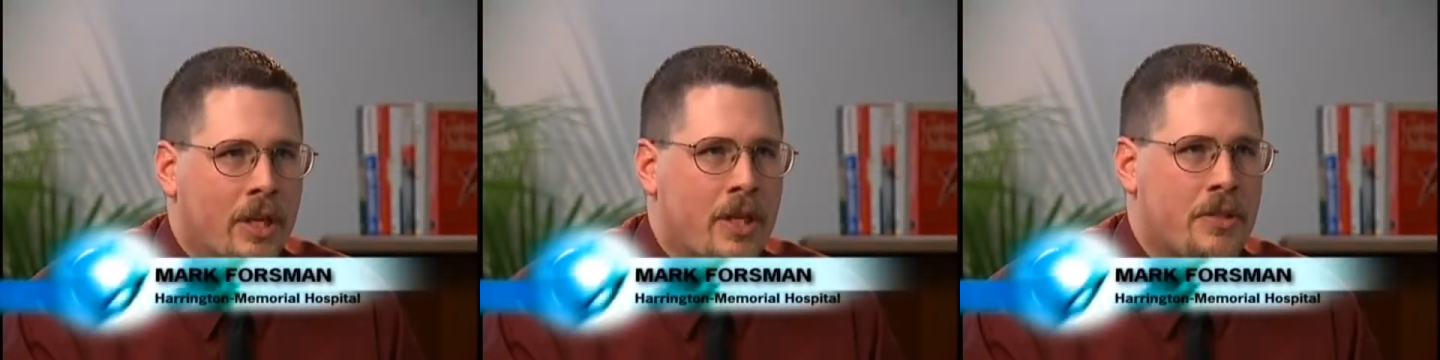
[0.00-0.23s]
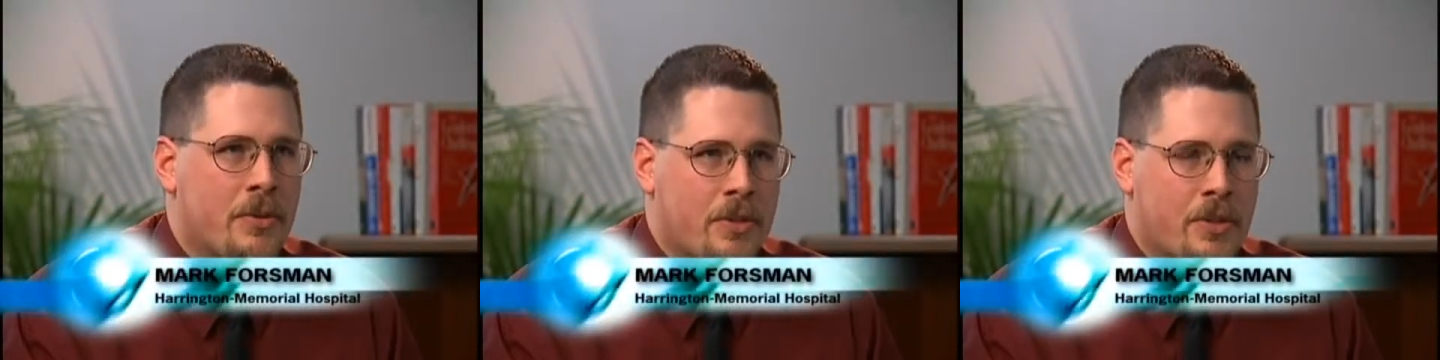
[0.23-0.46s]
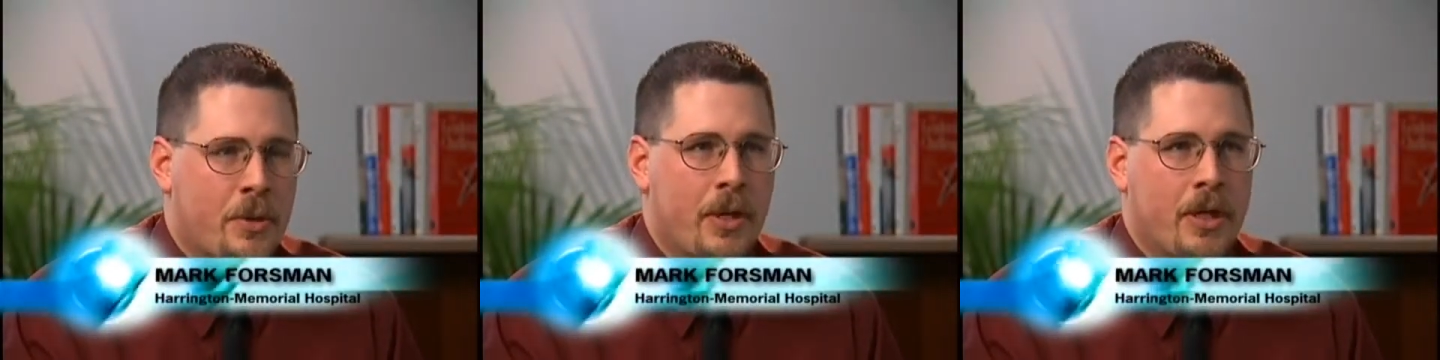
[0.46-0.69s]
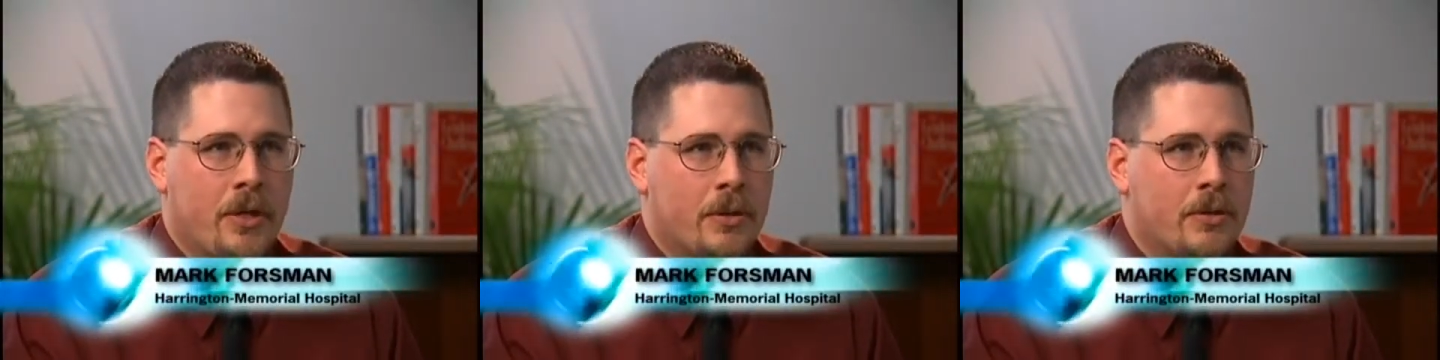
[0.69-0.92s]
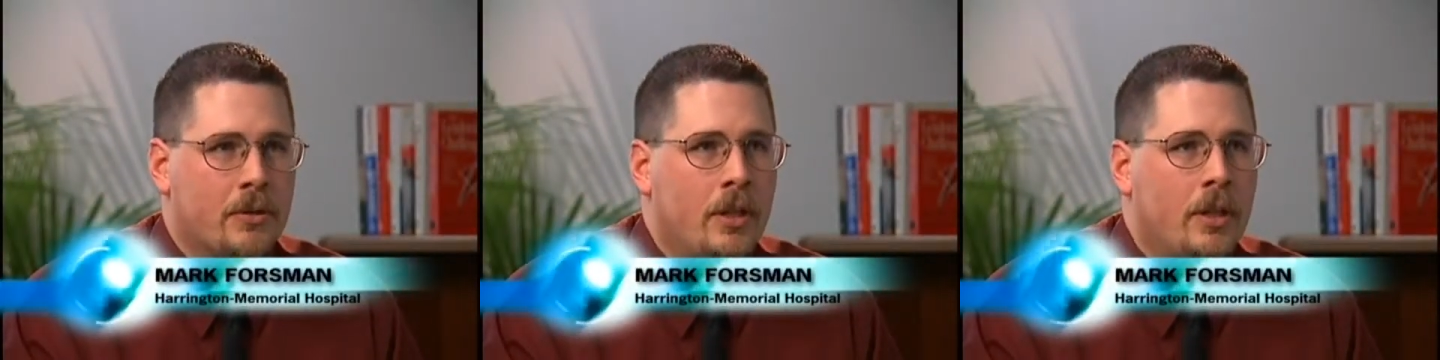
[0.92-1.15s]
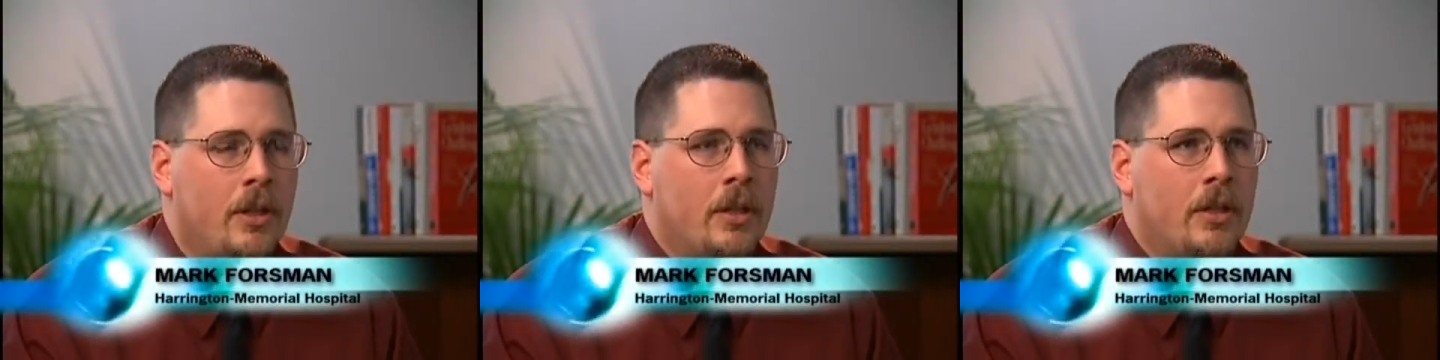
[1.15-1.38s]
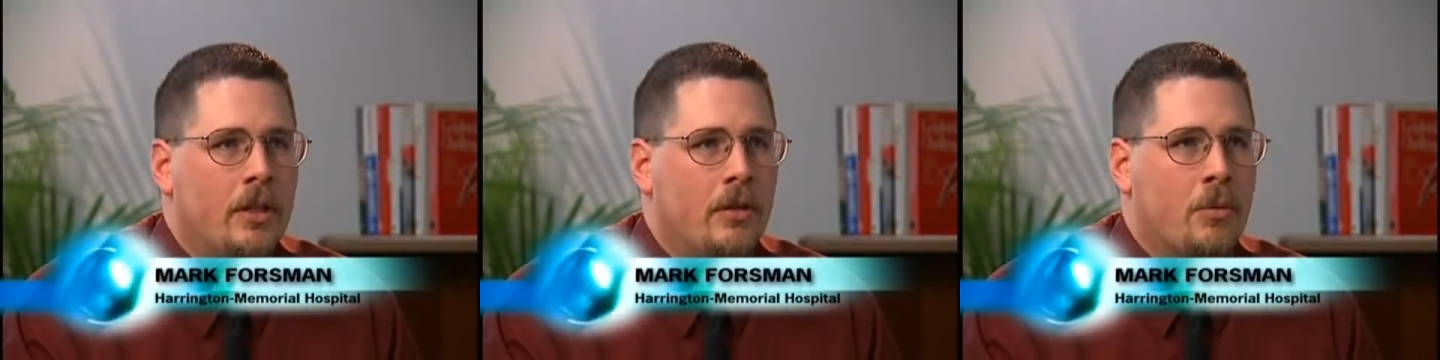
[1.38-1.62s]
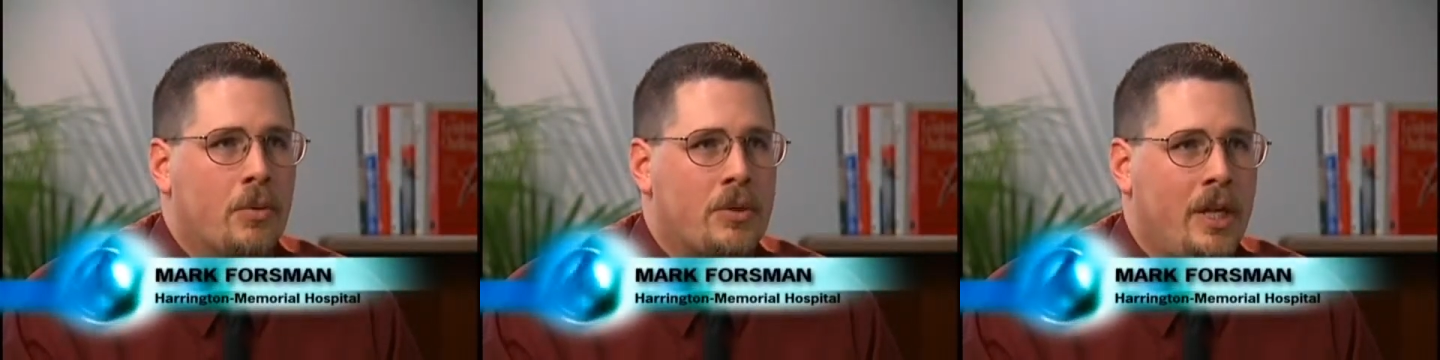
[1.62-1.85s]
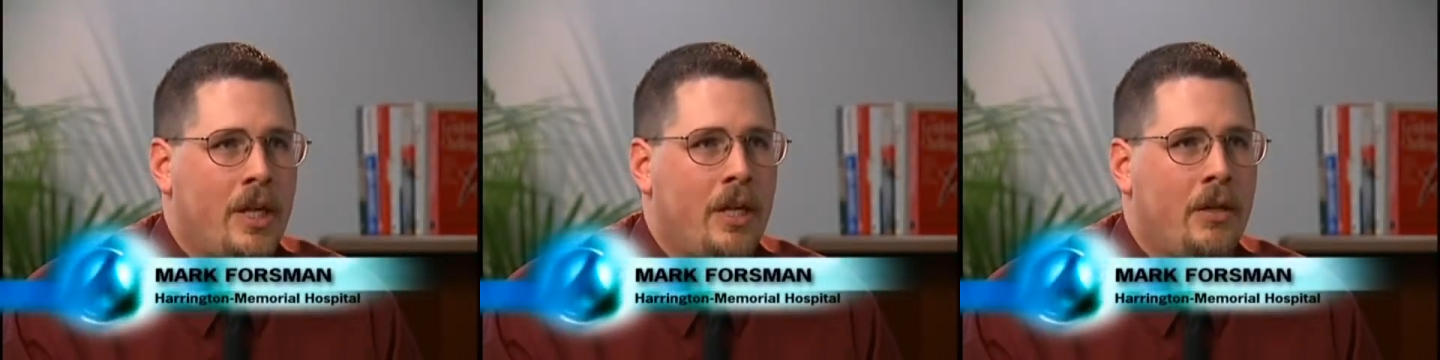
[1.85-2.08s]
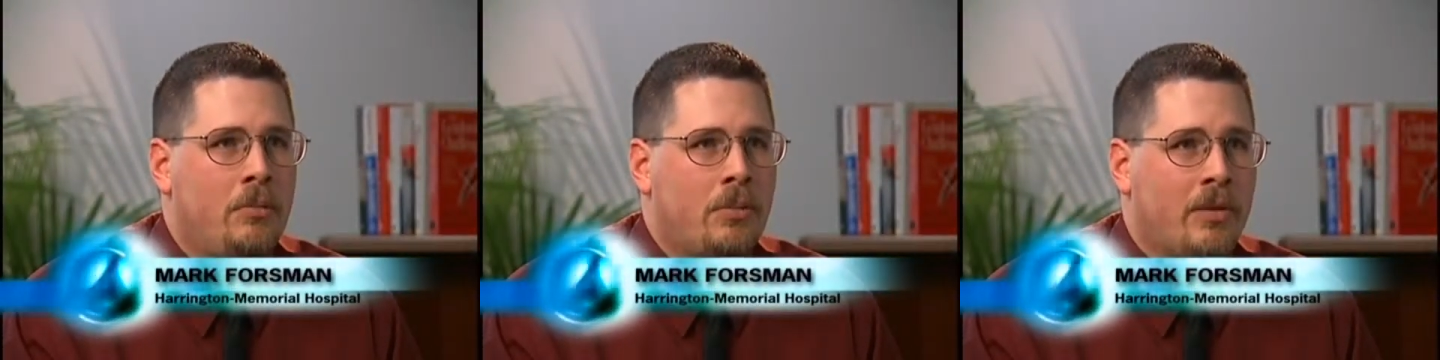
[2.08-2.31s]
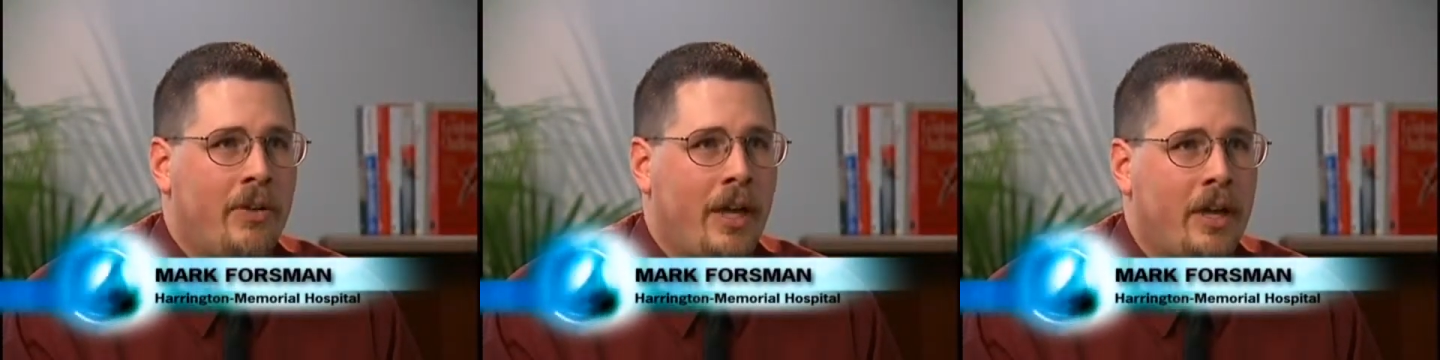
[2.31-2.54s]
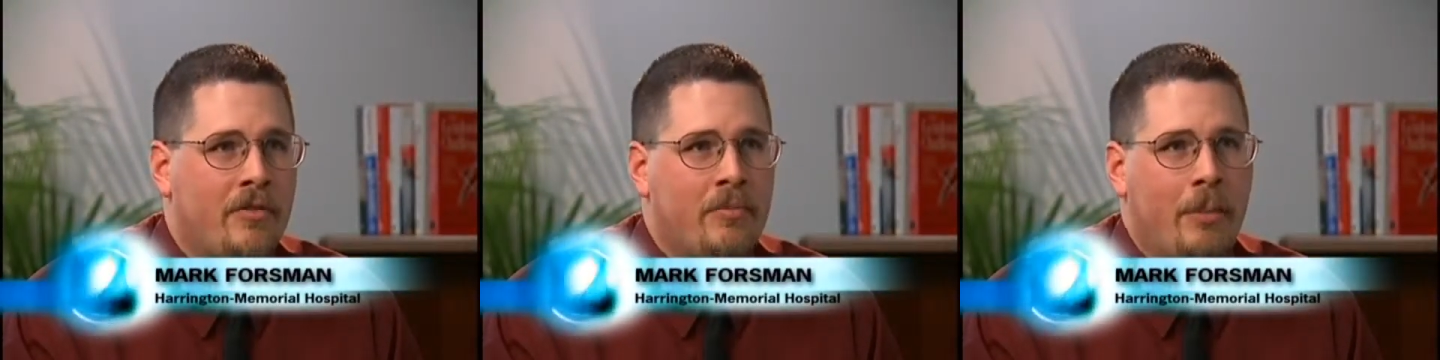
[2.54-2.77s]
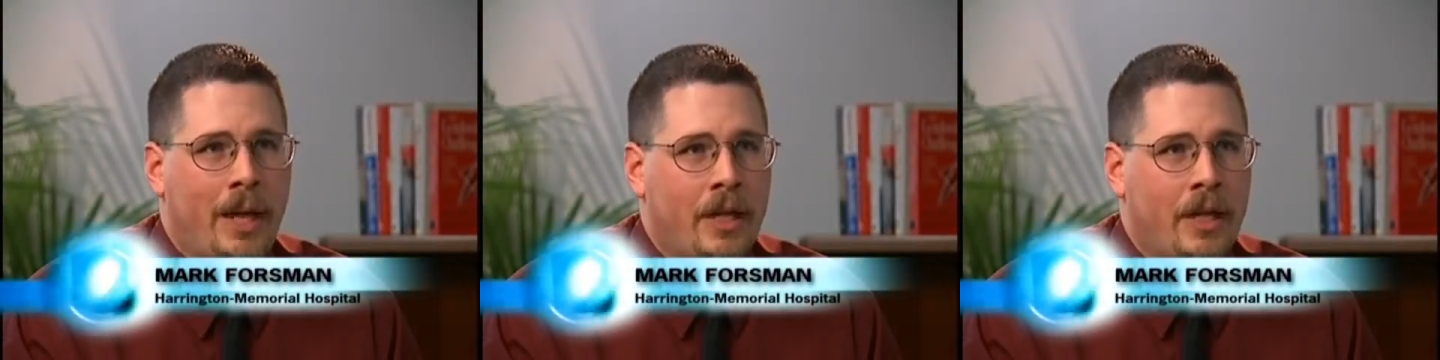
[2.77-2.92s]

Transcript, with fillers: Laser is critical. The routine preventive